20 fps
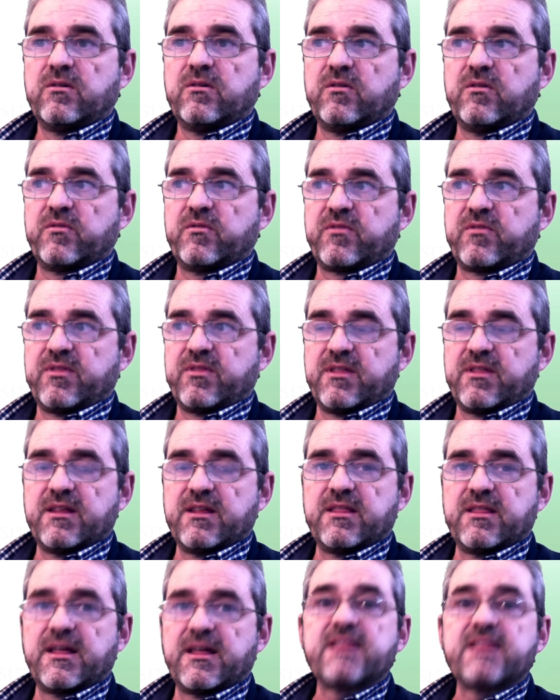of
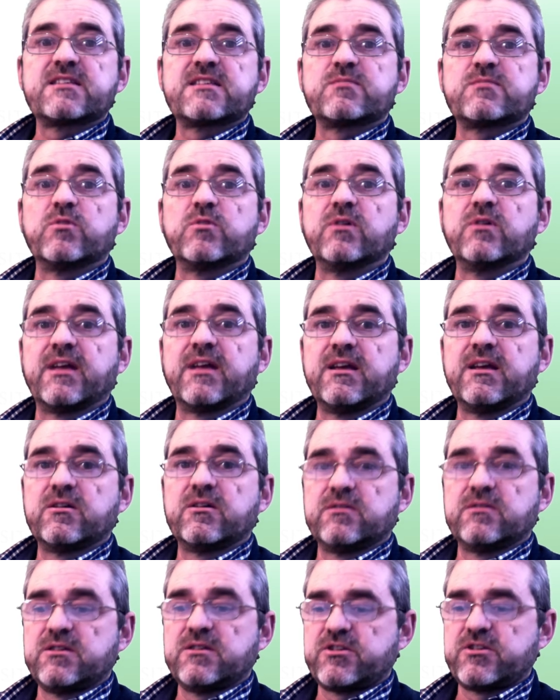that small gain
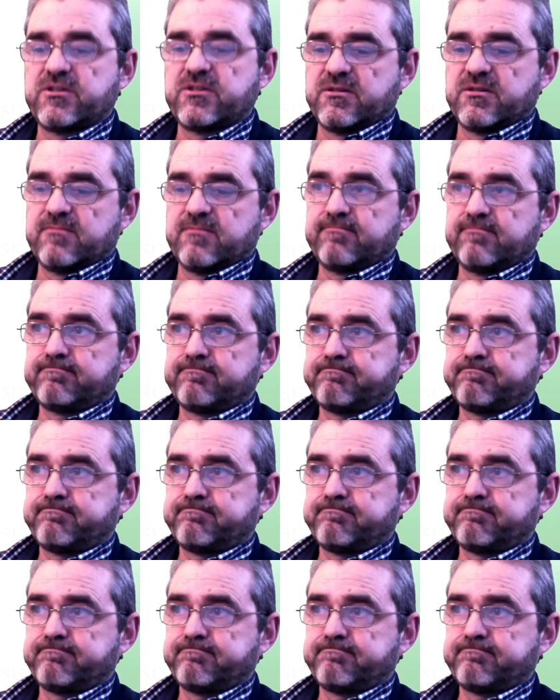condition